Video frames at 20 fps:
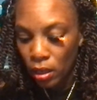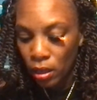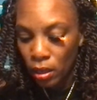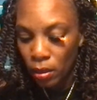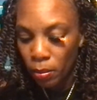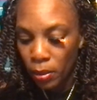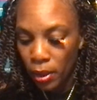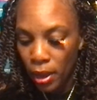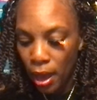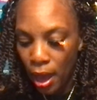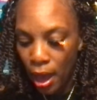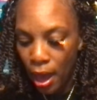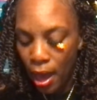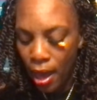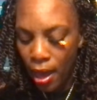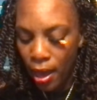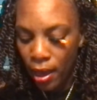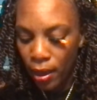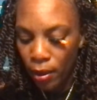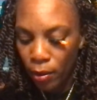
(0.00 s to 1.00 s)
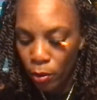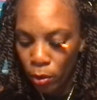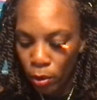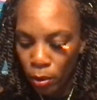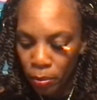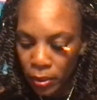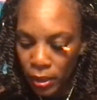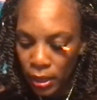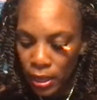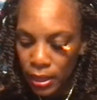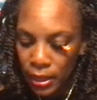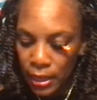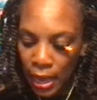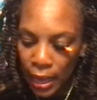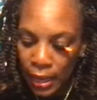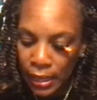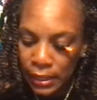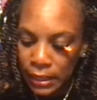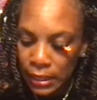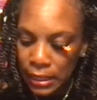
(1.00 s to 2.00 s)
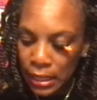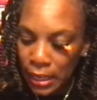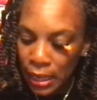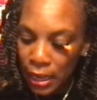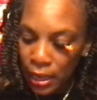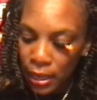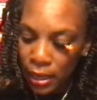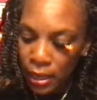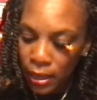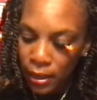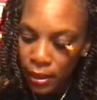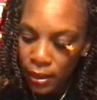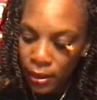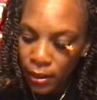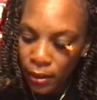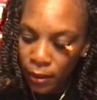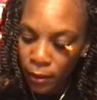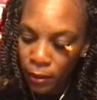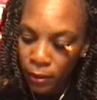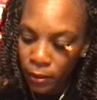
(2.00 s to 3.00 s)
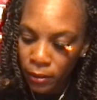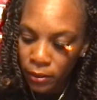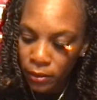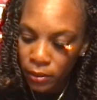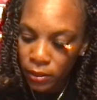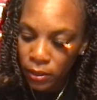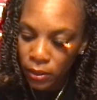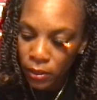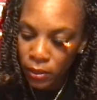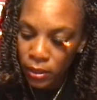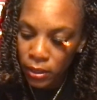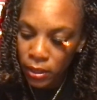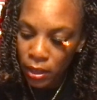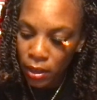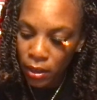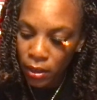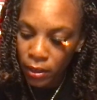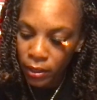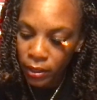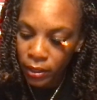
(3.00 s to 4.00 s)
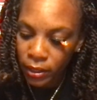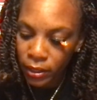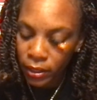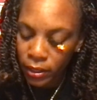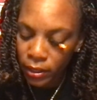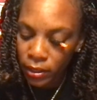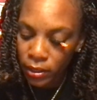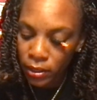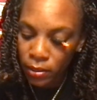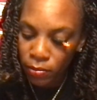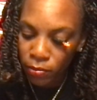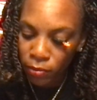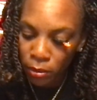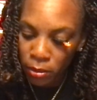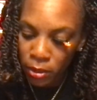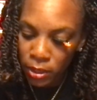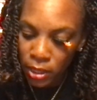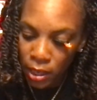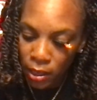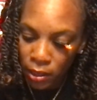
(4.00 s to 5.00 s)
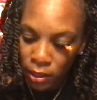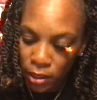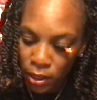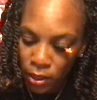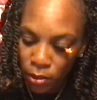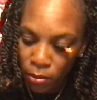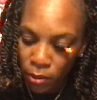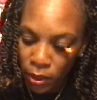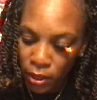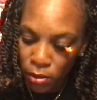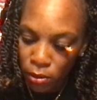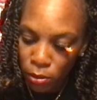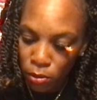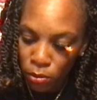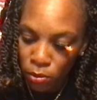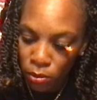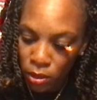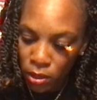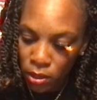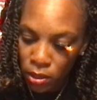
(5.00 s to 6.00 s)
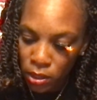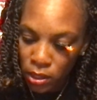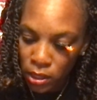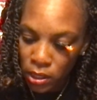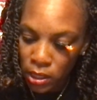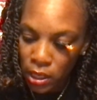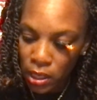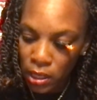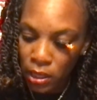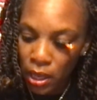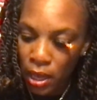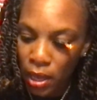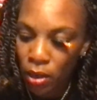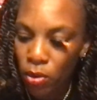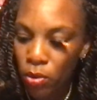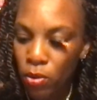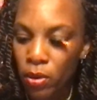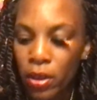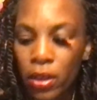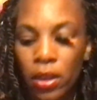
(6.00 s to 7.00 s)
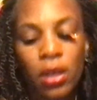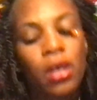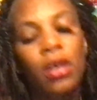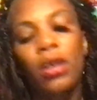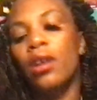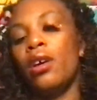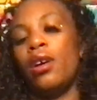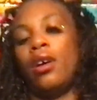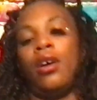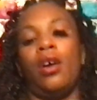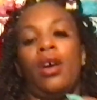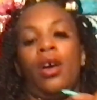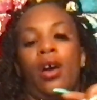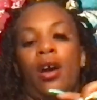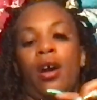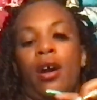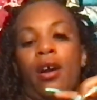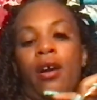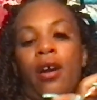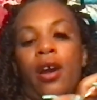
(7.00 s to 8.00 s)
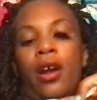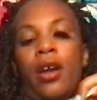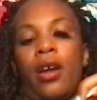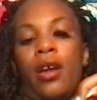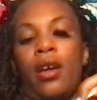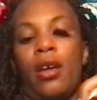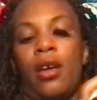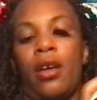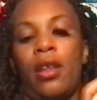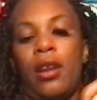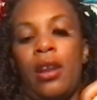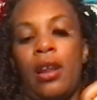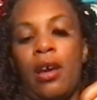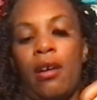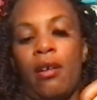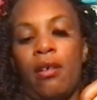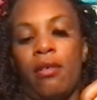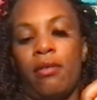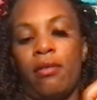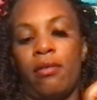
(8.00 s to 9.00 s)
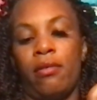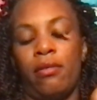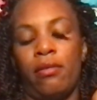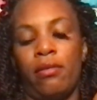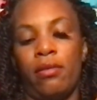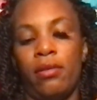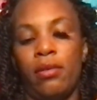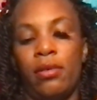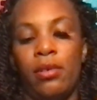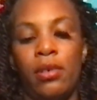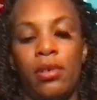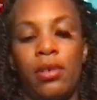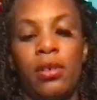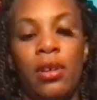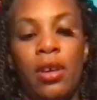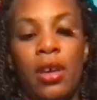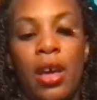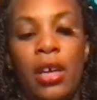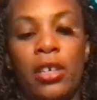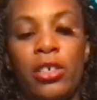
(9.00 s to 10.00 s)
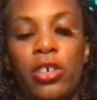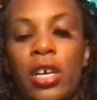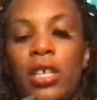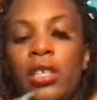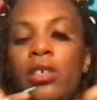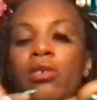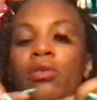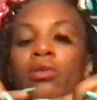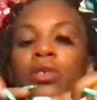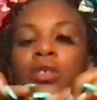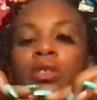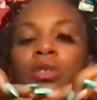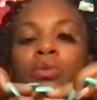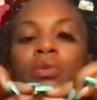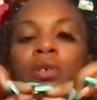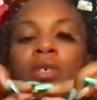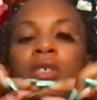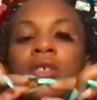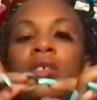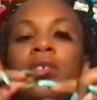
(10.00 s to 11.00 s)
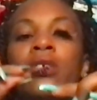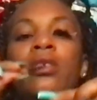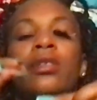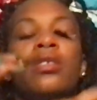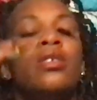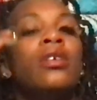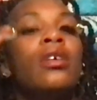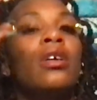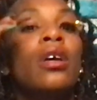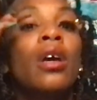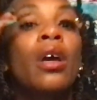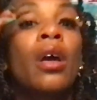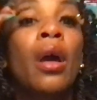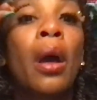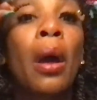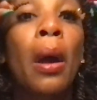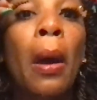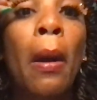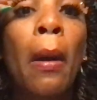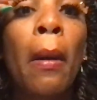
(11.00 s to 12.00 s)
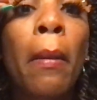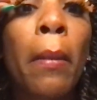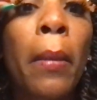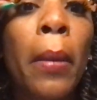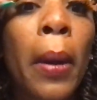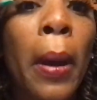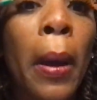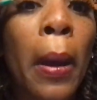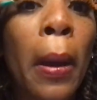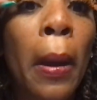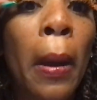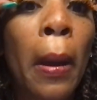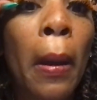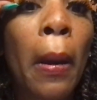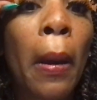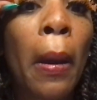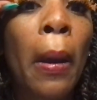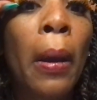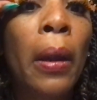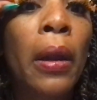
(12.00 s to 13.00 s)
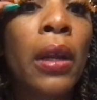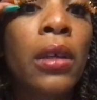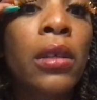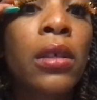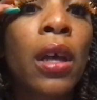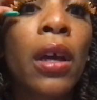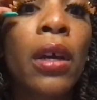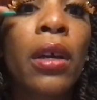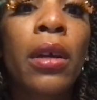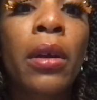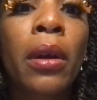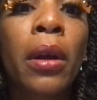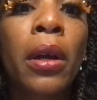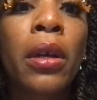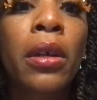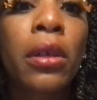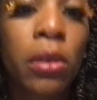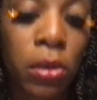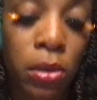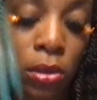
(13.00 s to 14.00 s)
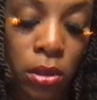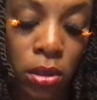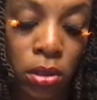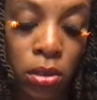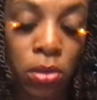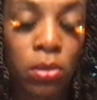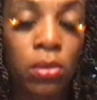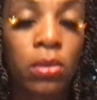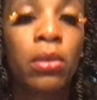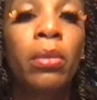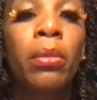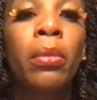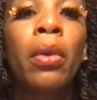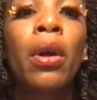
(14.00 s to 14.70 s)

But I grew up in the ATL, so it's all good because I'm from the South. Either way, you skin that coin. All right, now I try to use the tweezers, but this is how your girl usually do them.